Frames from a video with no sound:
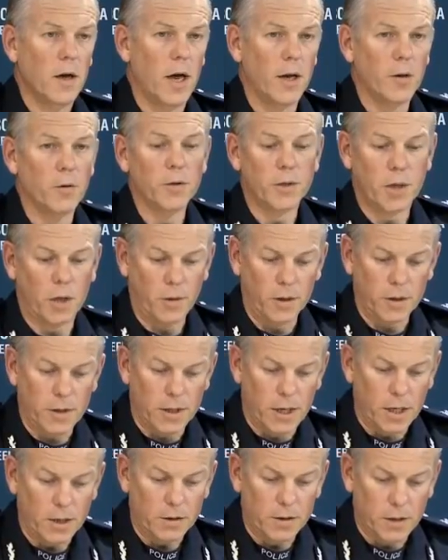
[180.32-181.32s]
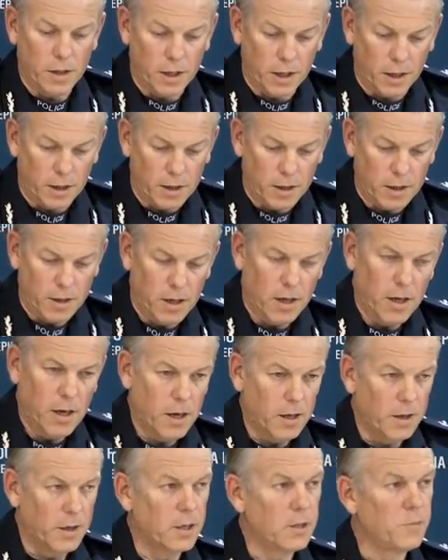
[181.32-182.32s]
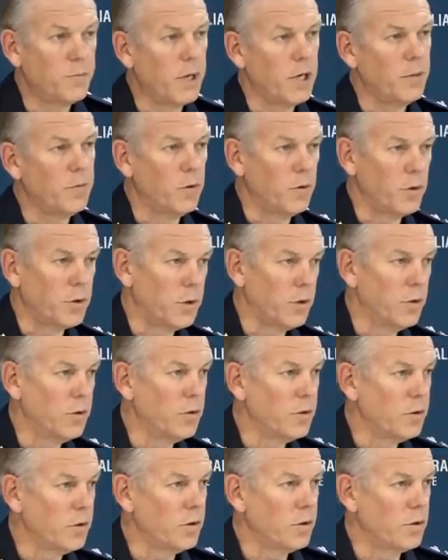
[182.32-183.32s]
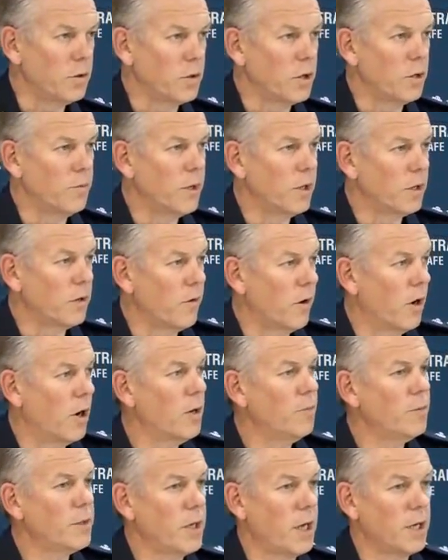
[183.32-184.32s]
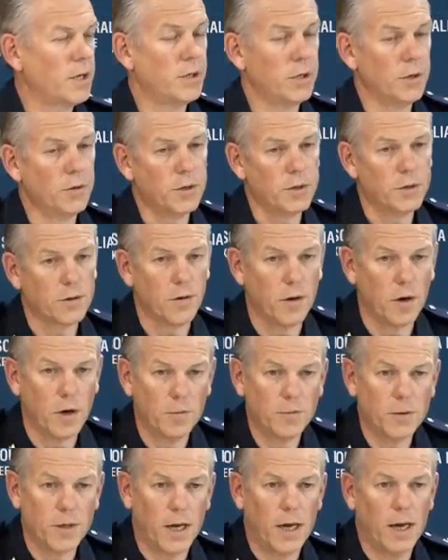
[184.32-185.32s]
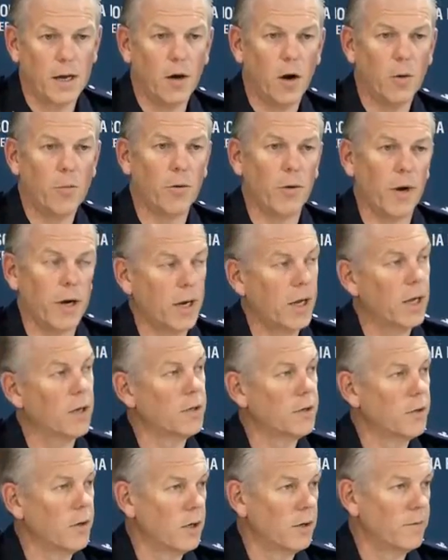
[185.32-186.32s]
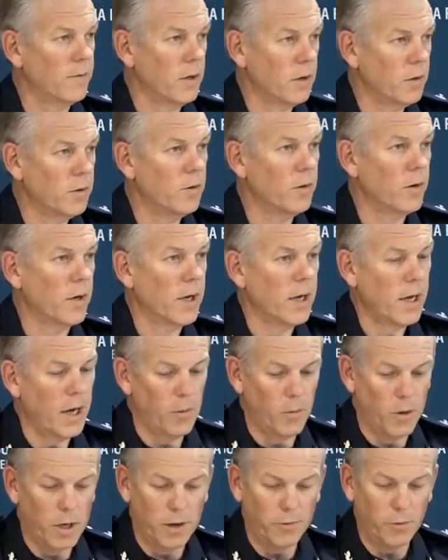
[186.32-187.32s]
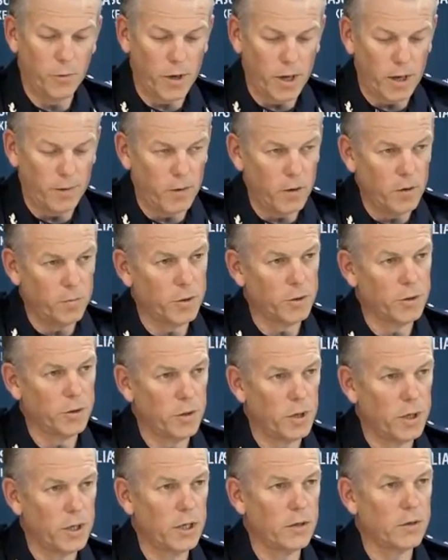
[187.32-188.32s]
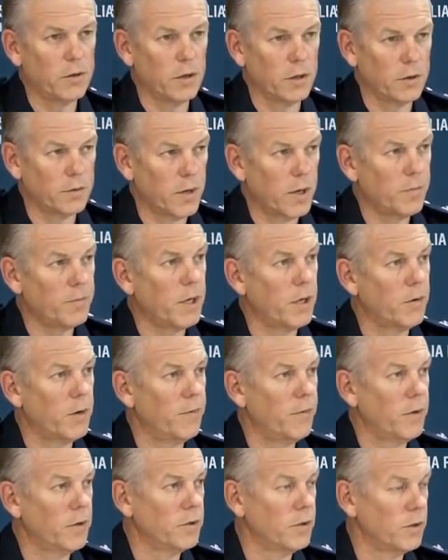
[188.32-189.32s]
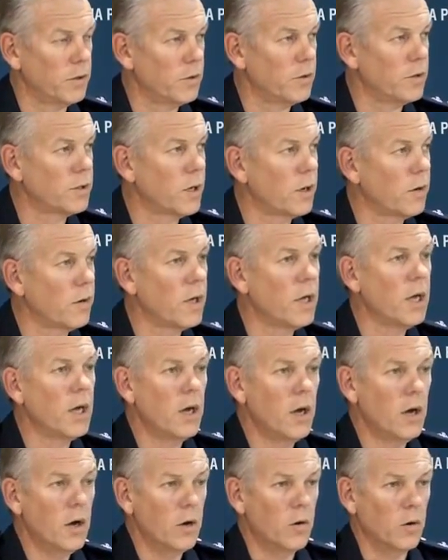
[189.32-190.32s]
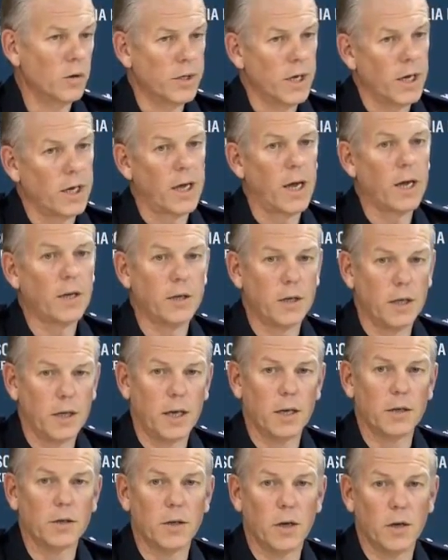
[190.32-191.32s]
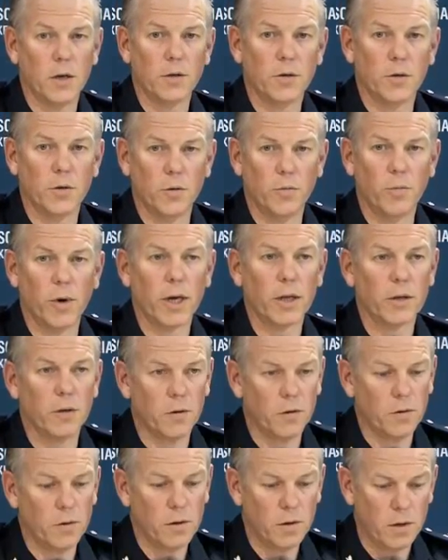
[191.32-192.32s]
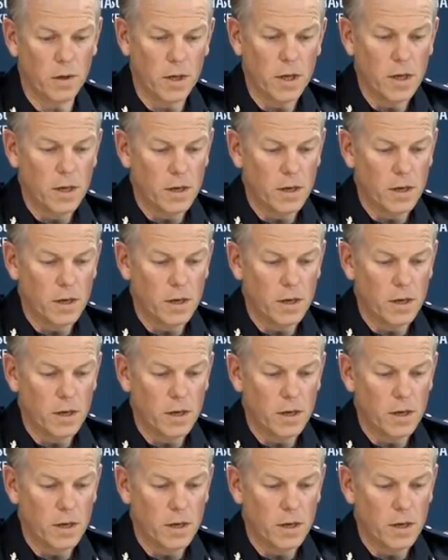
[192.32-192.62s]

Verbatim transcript: and also internationally. These people choose to commit crimes, serious crimes, and operate outside of the law. And whenever we have the opportunity to disrupt their efforts to do so, or take action against those who break the law,